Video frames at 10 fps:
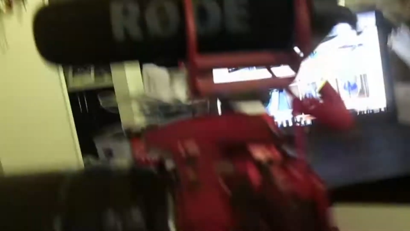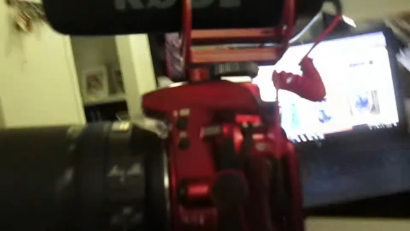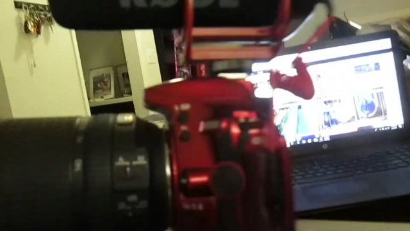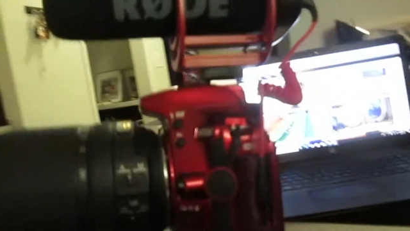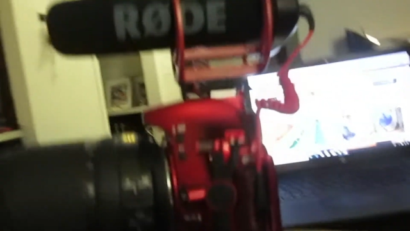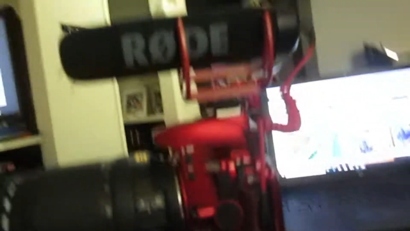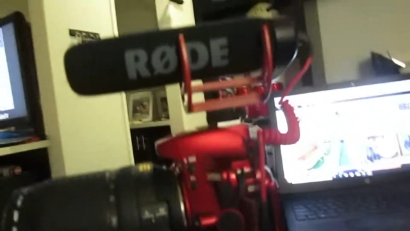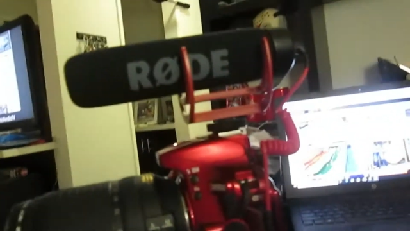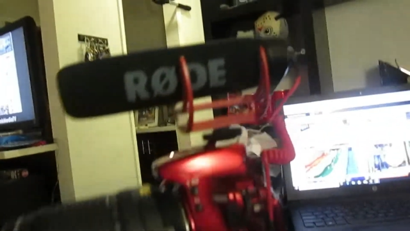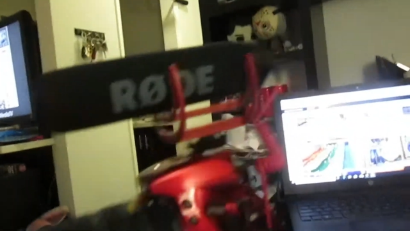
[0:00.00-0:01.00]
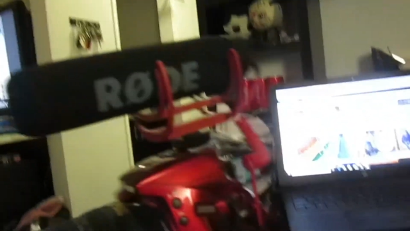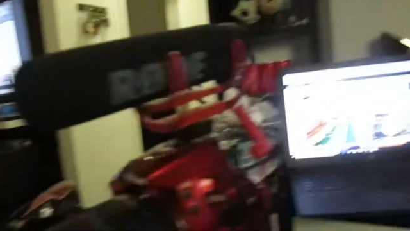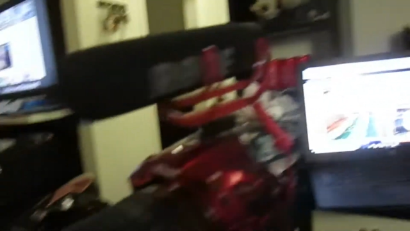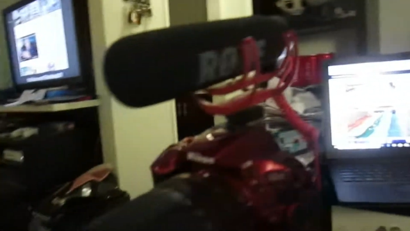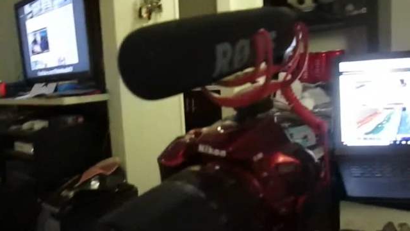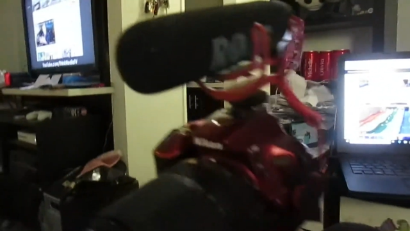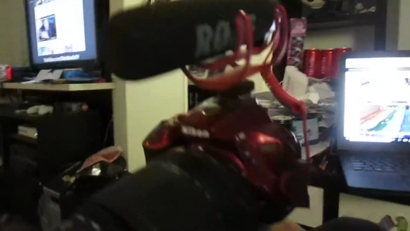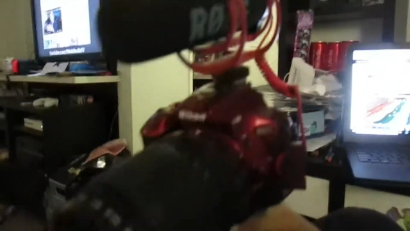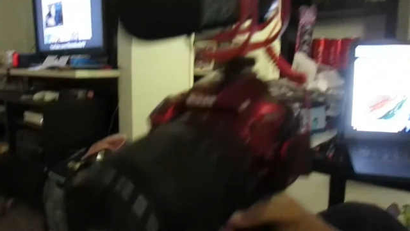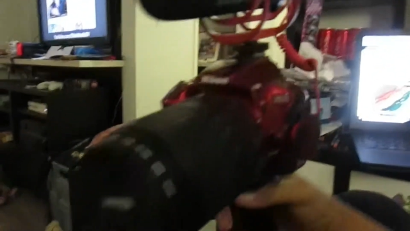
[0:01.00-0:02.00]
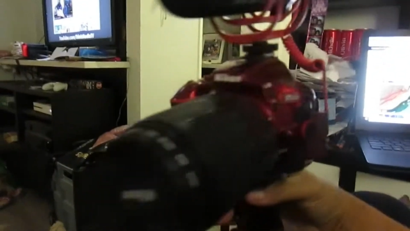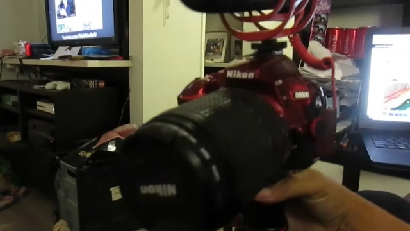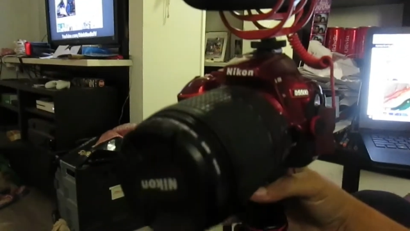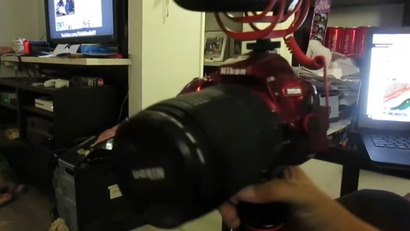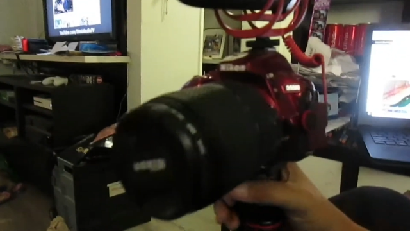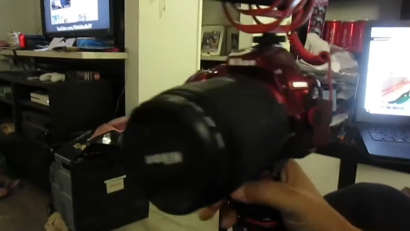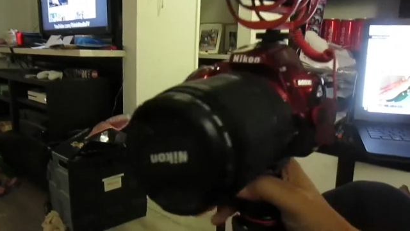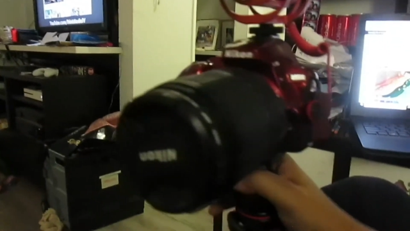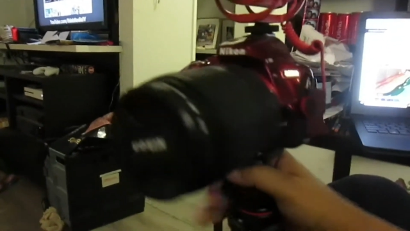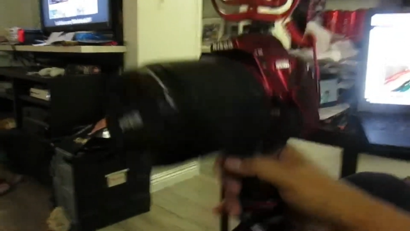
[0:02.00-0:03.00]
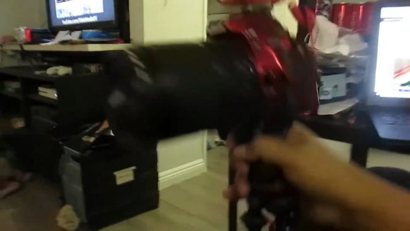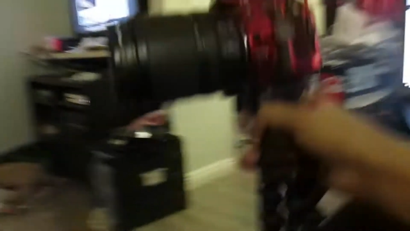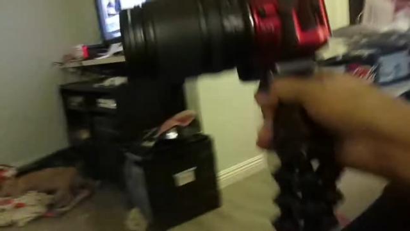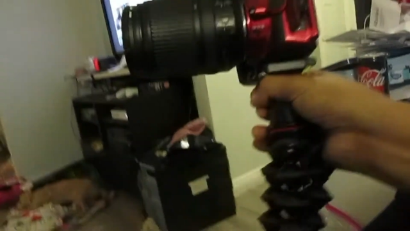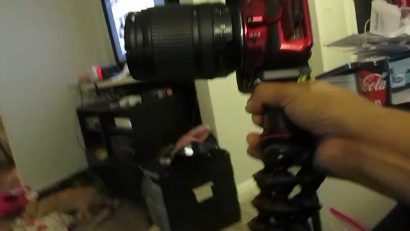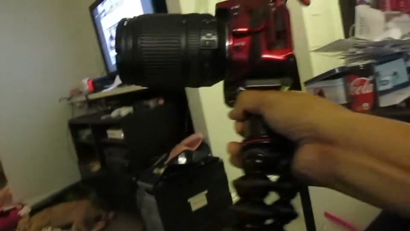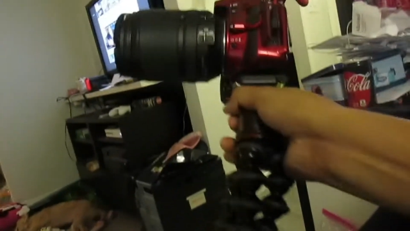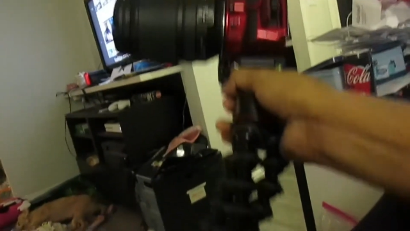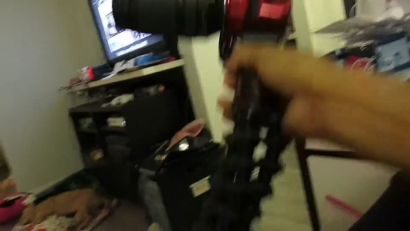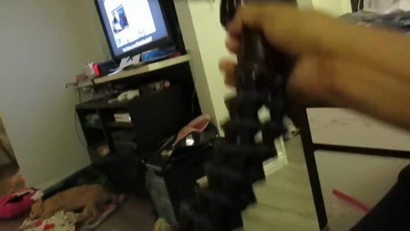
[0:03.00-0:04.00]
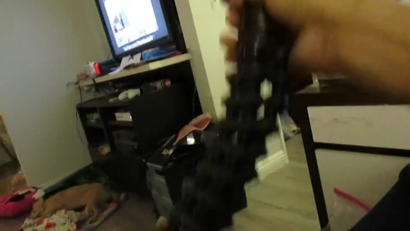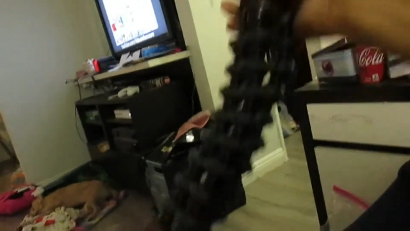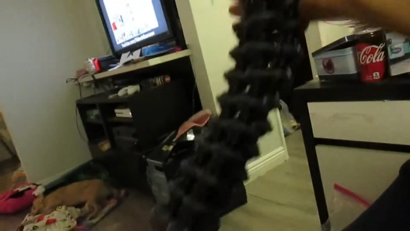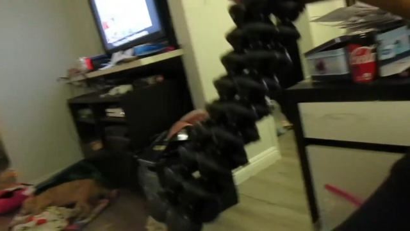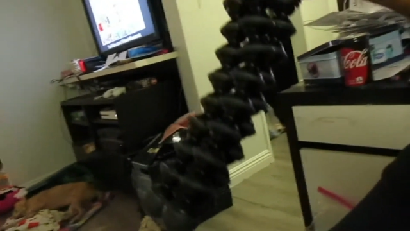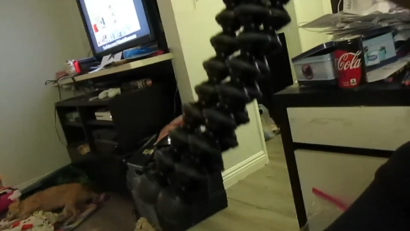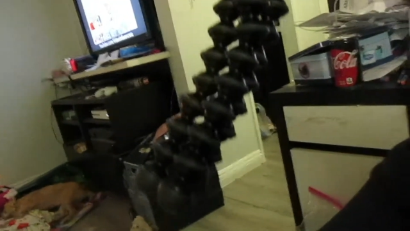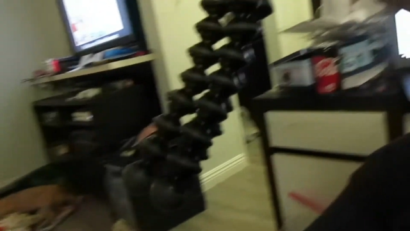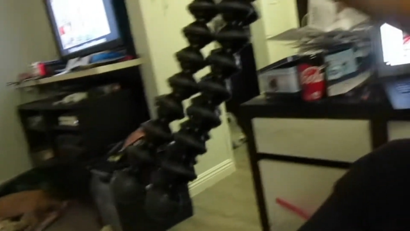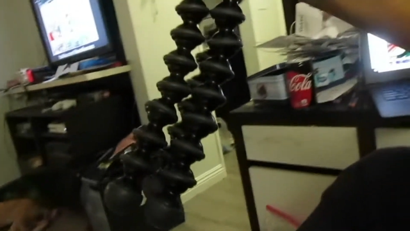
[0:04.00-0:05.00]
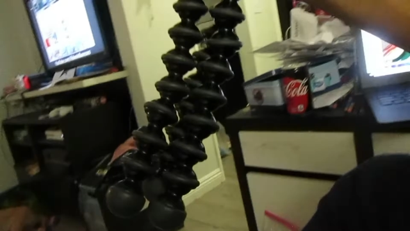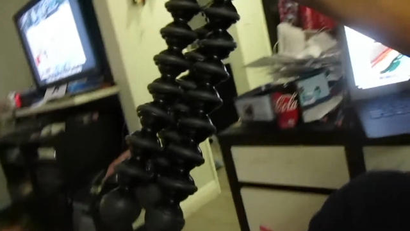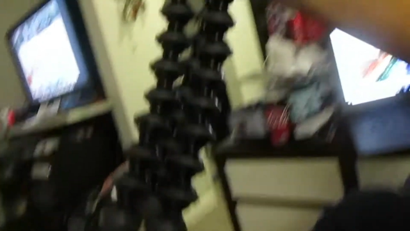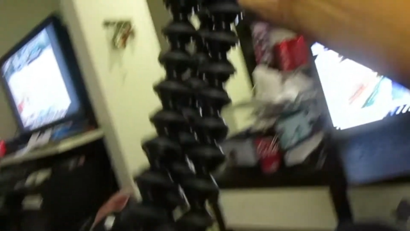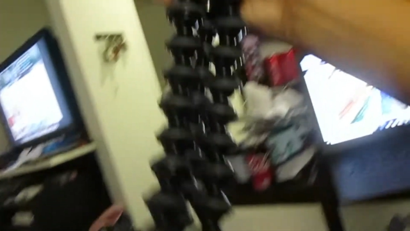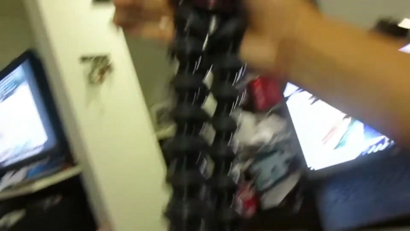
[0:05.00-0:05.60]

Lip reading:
[unreadable: no face in view]